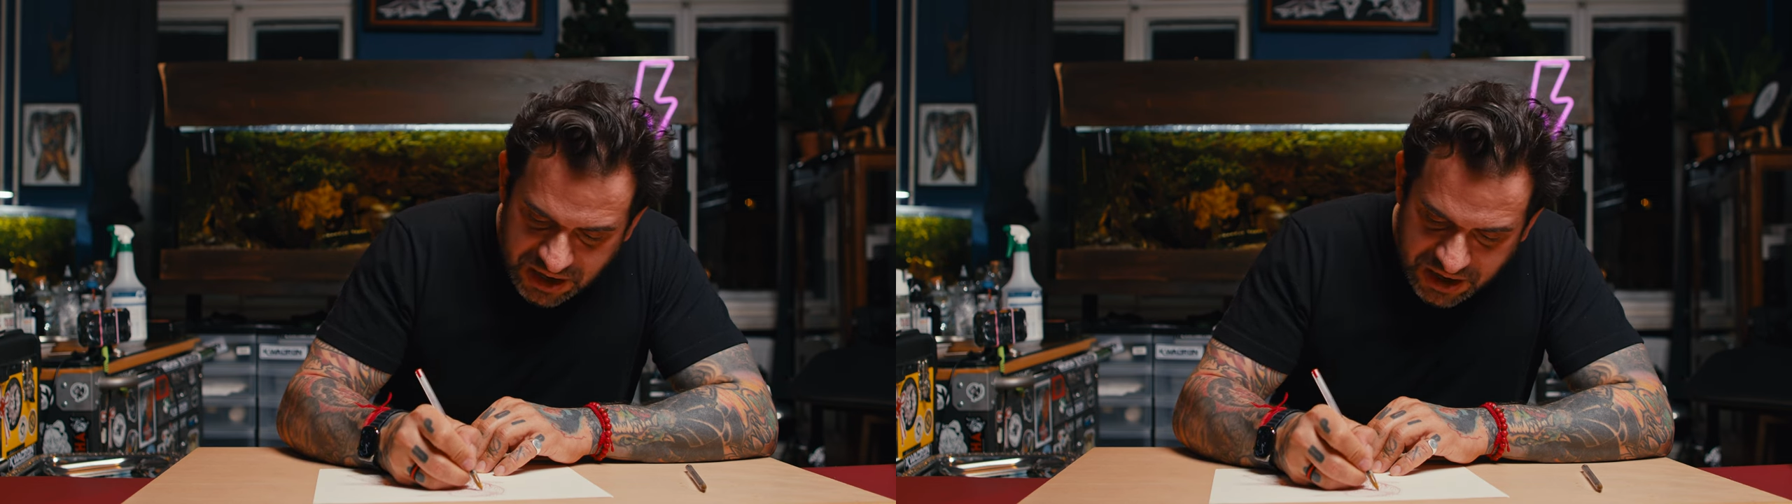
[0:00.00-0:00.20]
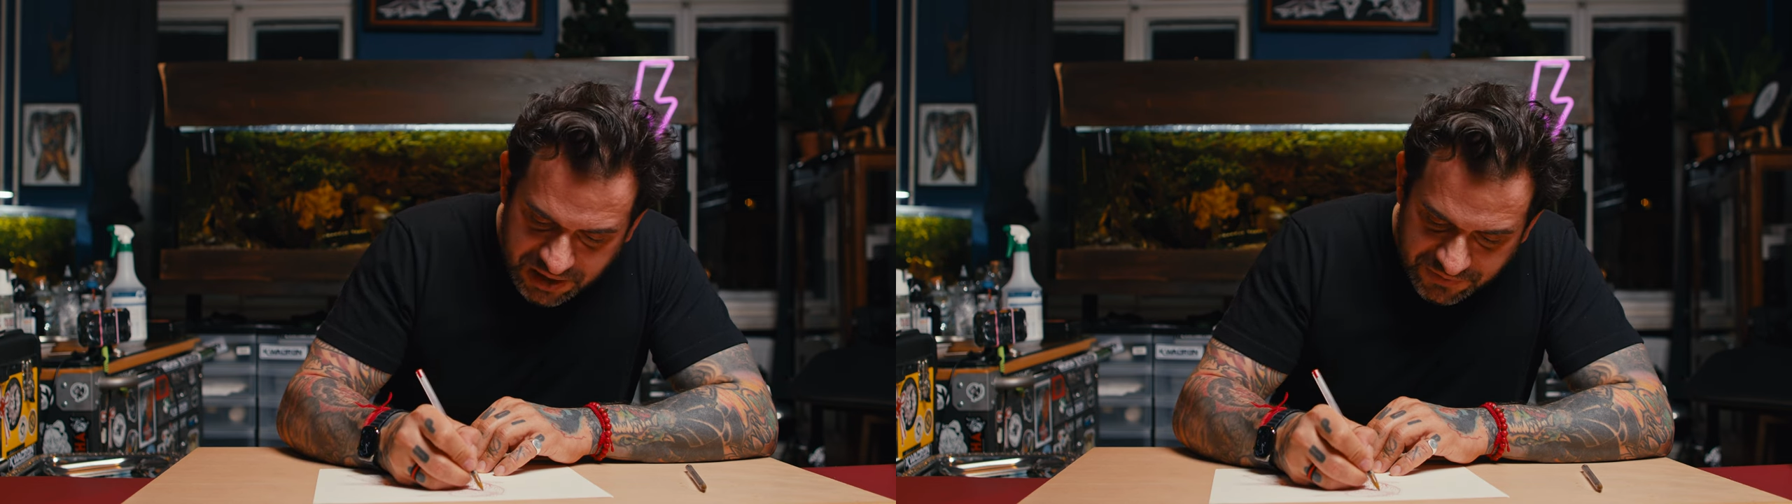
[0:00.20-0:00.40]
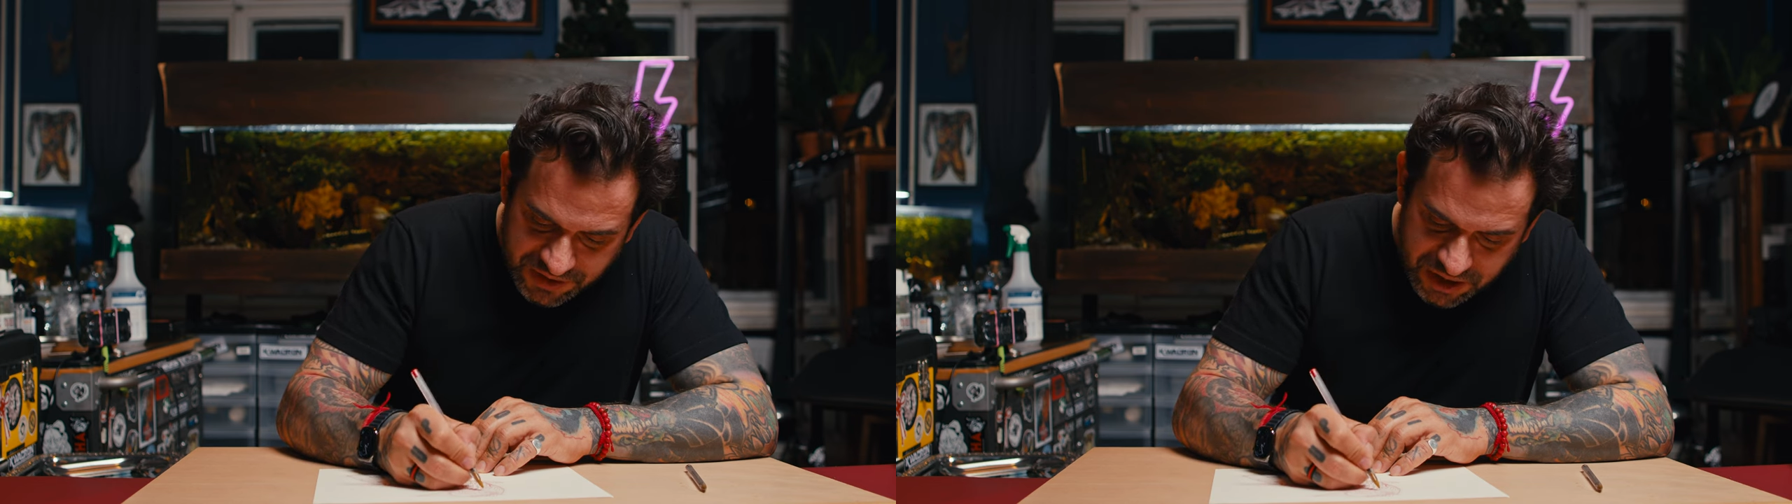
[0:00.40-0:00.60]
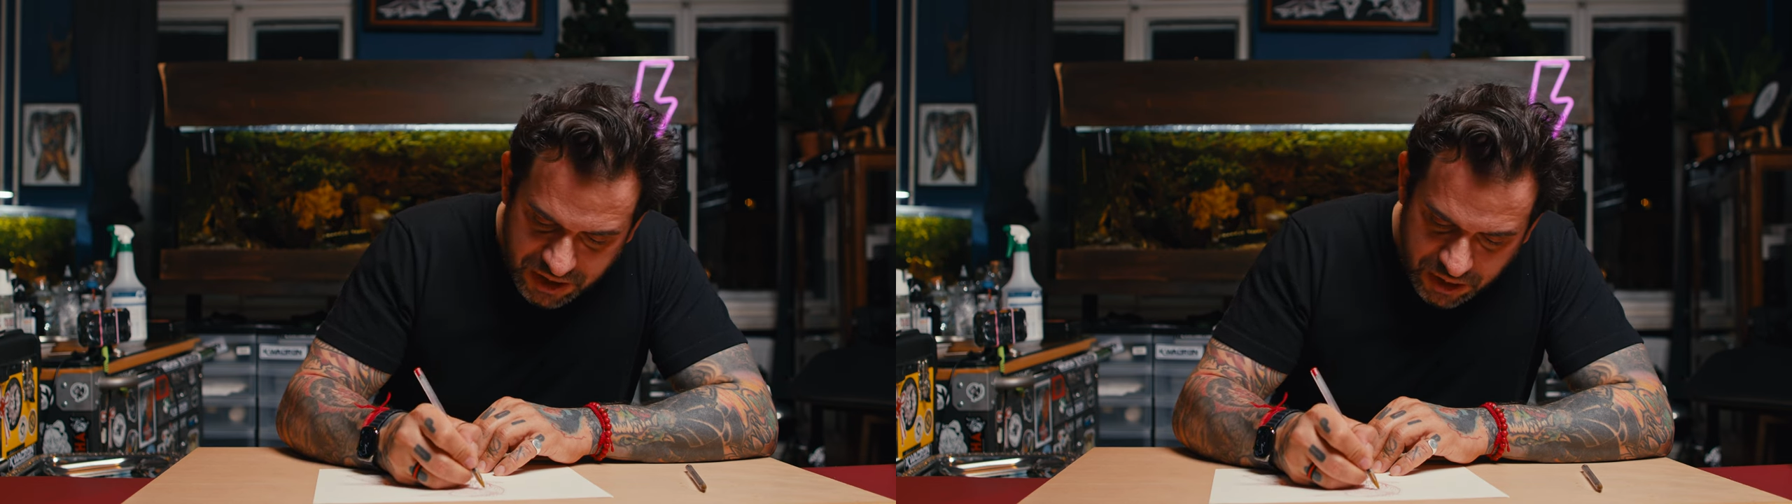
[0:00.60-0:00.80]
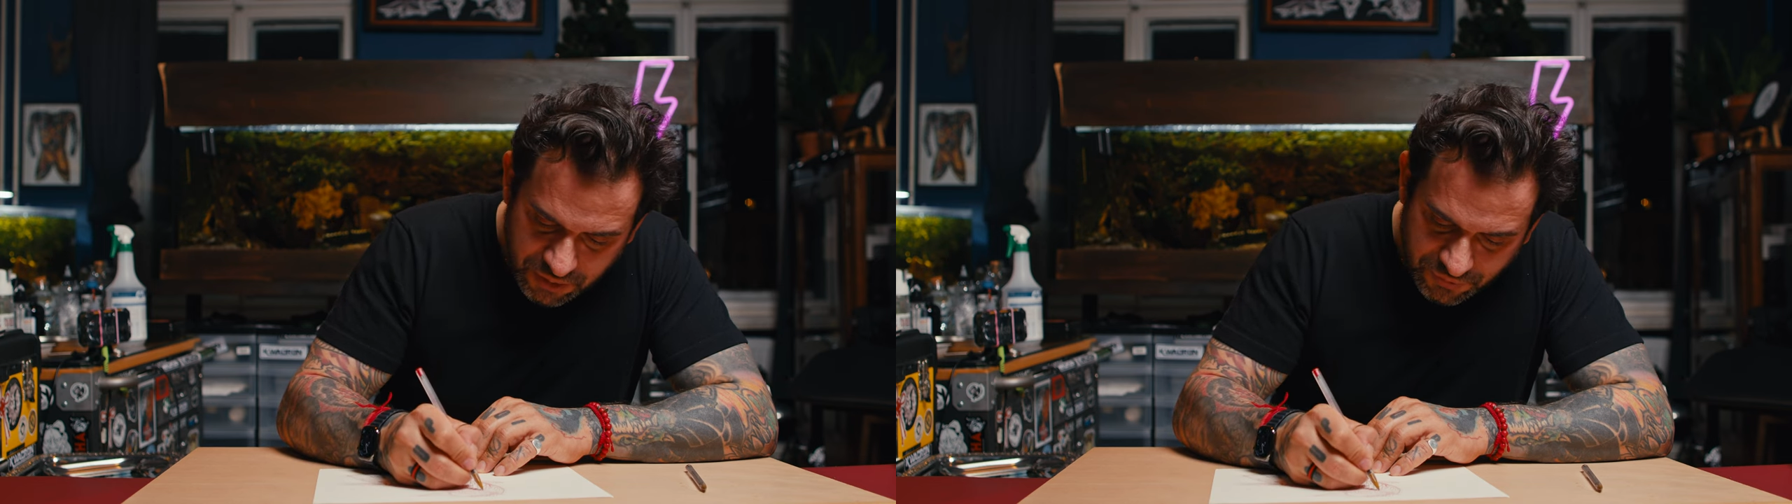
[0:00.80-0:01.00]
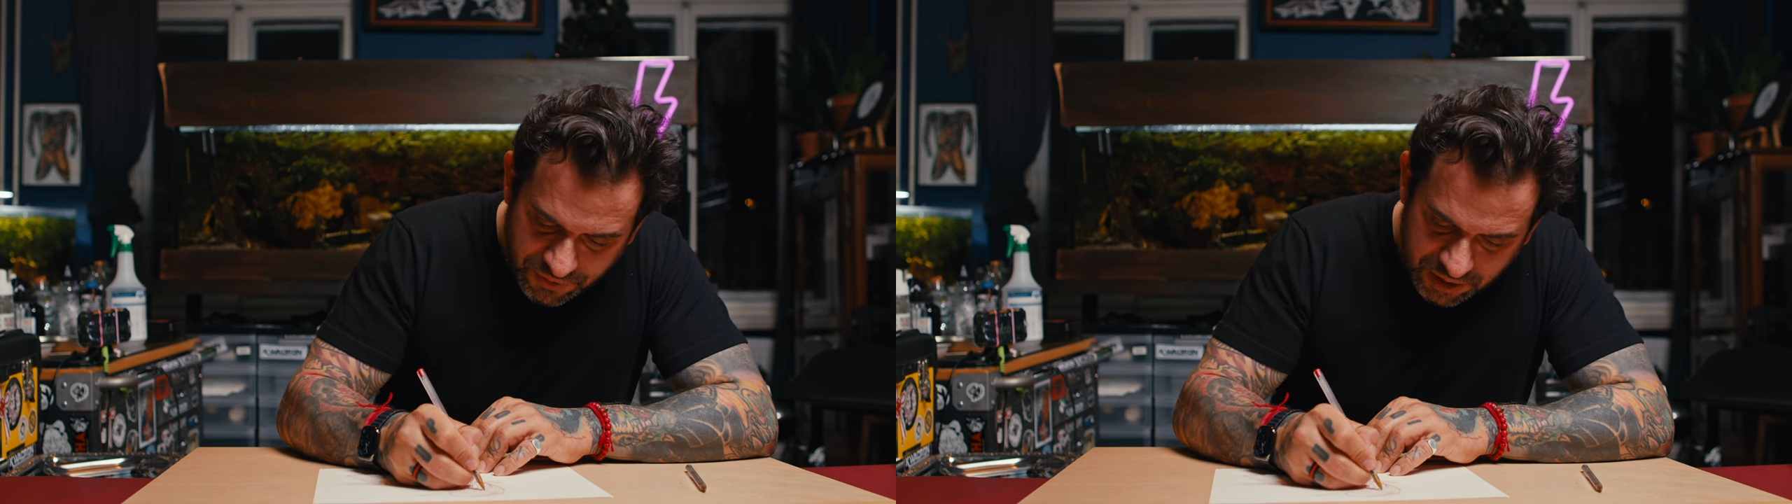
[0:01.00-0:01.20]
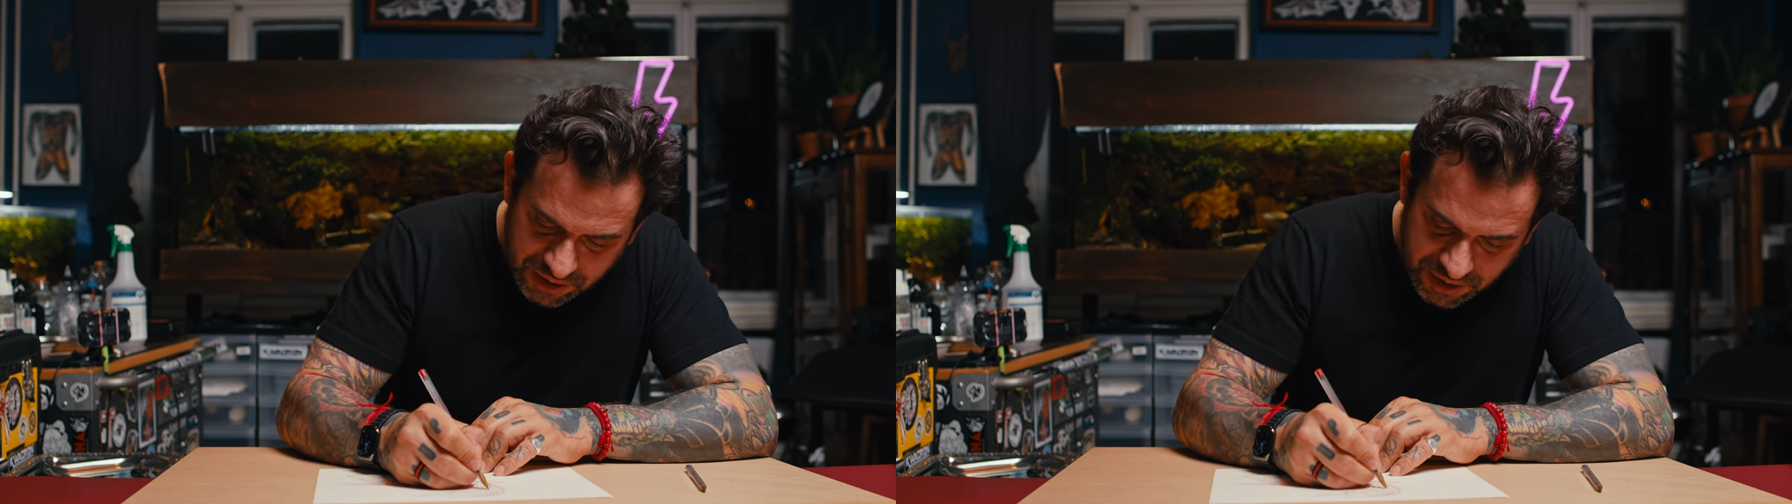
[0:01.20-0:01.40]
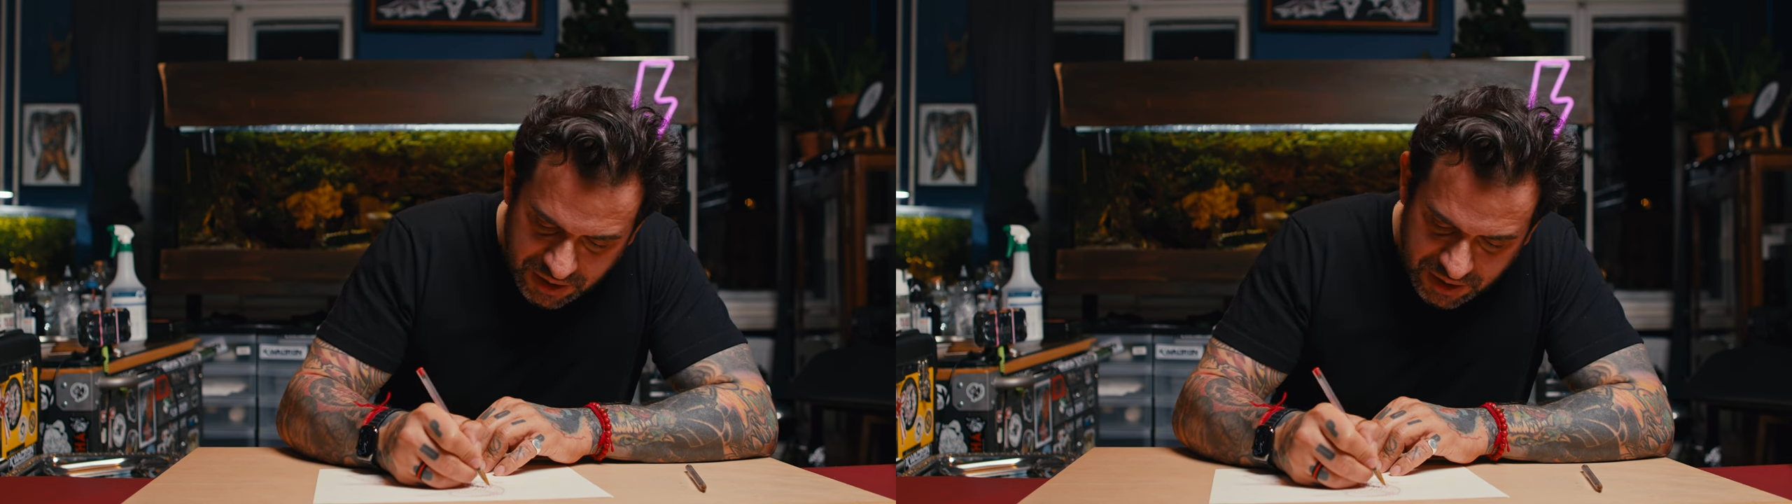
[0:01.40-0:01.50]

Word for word: I have a no fucking